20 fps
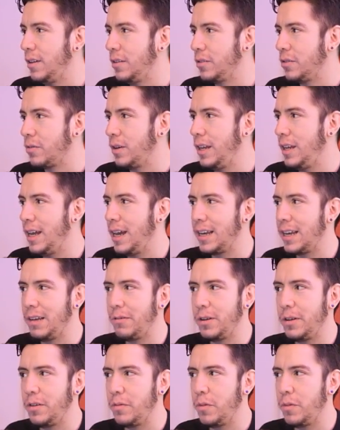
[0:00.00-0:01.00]
It looks really
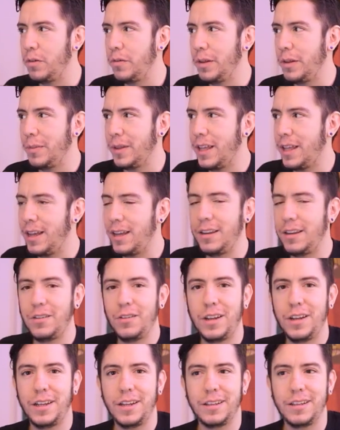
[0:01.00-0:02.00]
ugly when you move it, but then
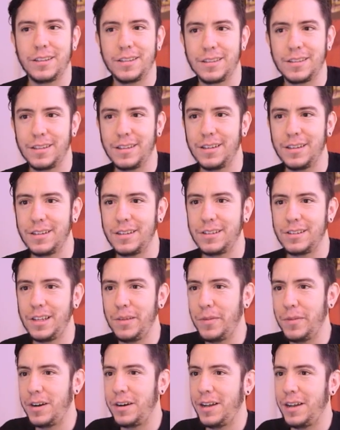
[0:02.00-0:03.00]
you let it
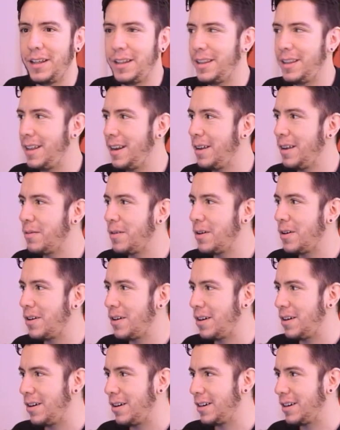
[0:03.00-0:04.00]
simmer and then it
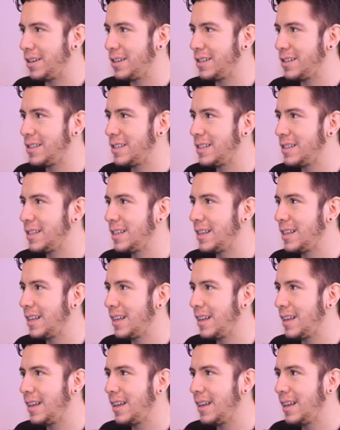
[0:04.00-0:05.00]
works.
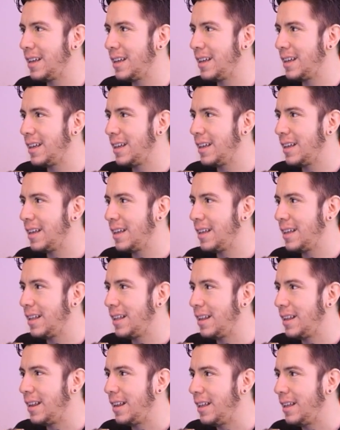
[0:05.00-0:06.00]

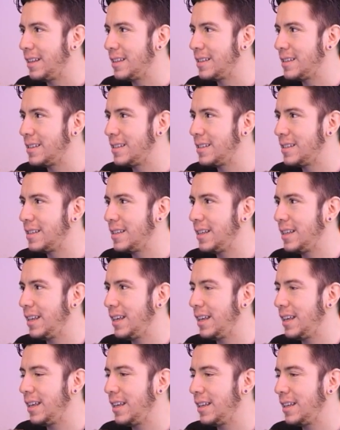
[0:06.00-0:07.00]
Let's
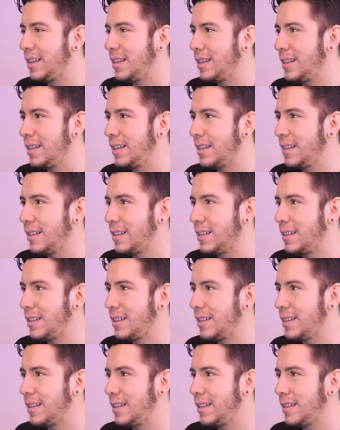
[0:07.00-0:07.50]
see.